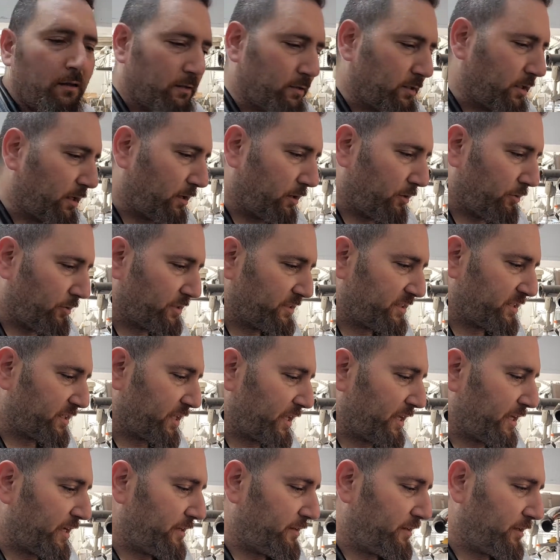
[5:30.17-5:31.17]
So once
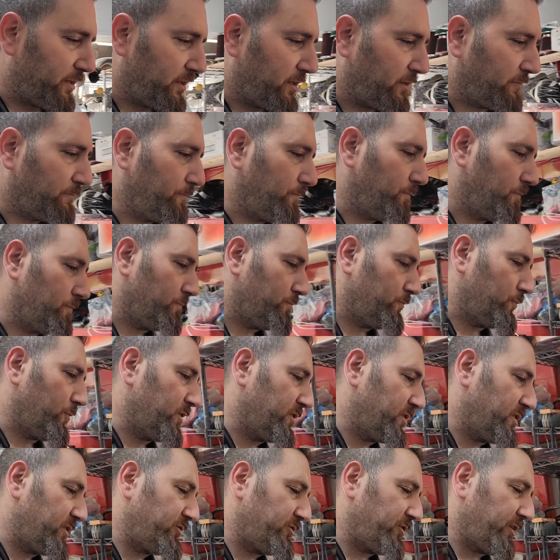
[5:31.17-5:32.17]
again,
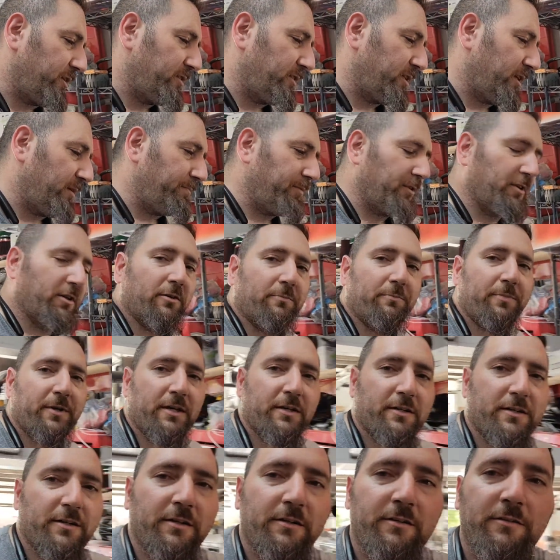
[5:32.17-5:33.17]
once this dries up a little
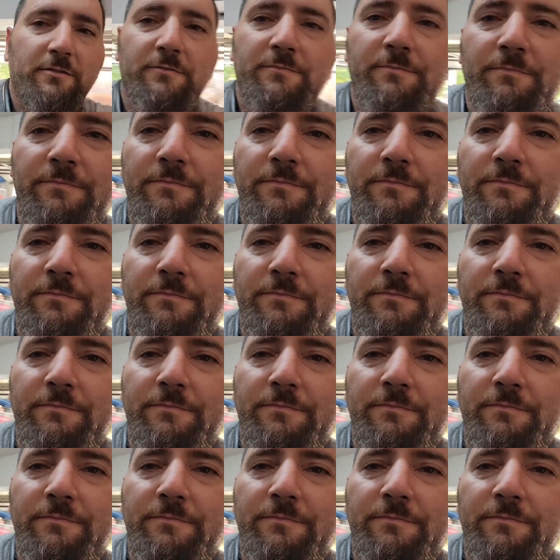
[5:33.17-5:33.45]
better,